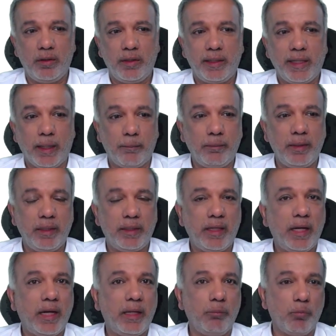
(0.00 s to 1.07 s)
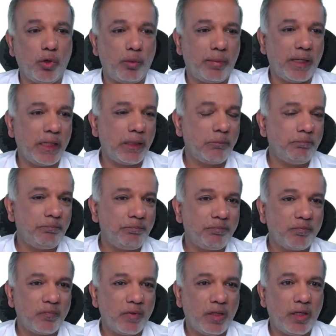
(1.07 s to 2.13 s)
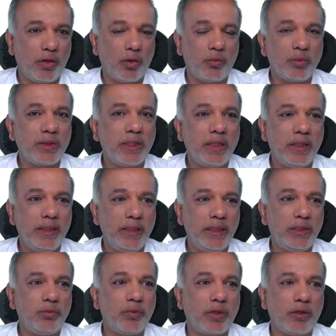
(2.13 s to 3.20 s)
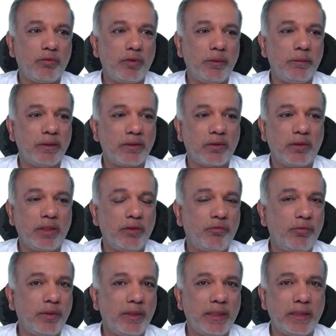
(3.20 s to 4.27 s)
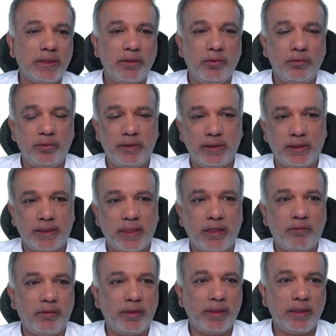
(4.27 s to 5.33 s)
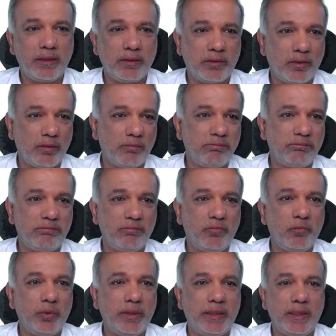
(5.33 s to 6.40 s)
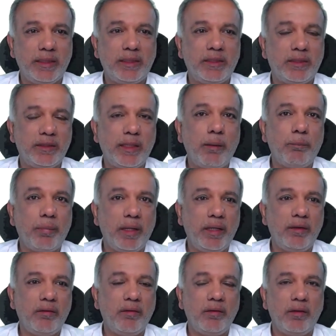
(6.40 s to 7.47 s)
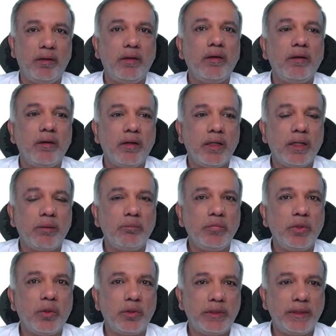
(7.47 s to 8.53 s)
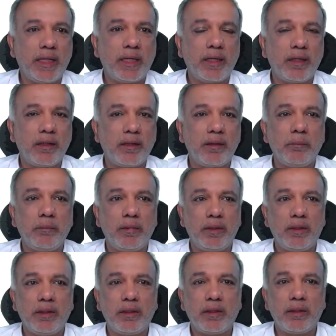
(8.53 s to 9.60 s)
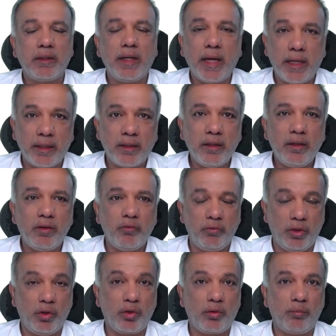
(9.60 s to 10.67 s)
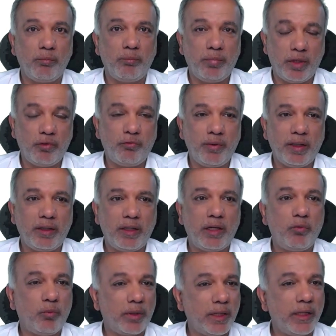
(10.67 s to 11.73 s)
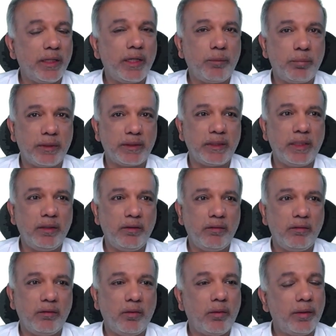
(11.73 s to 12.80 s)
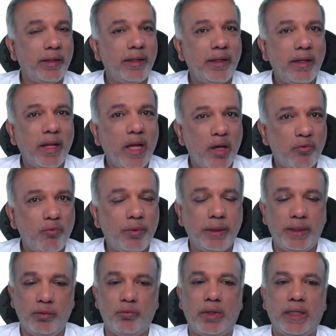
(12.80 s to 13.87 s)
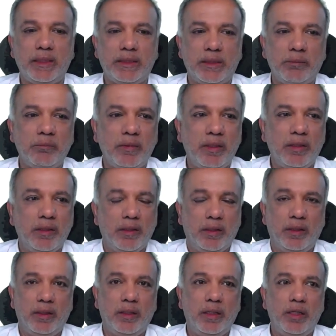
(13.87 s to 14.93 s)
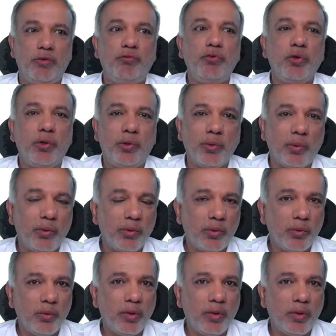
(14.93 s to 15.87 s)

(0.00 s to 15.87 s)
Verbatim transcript: tablet and mobile, and obviously each one of them has got different resolutions and everything. So with this template, um, your channel uh, header will look perfect and one hundred percent on every device. If you don't know